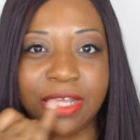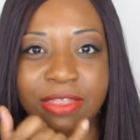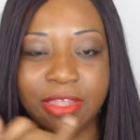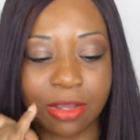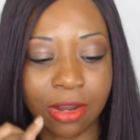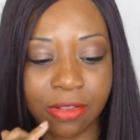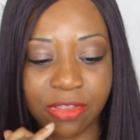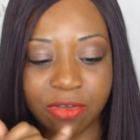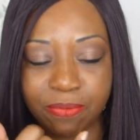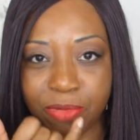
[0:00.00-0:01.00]
I think,
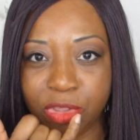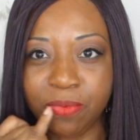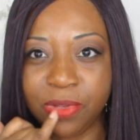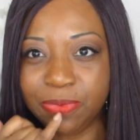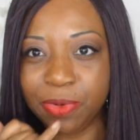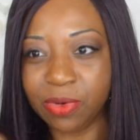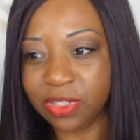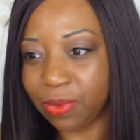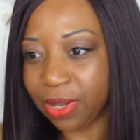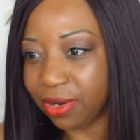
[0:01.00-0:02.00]
on your Cupid's bow
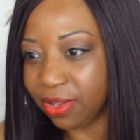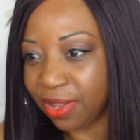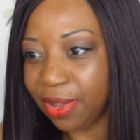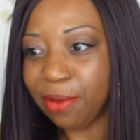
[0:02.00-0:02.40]
as well.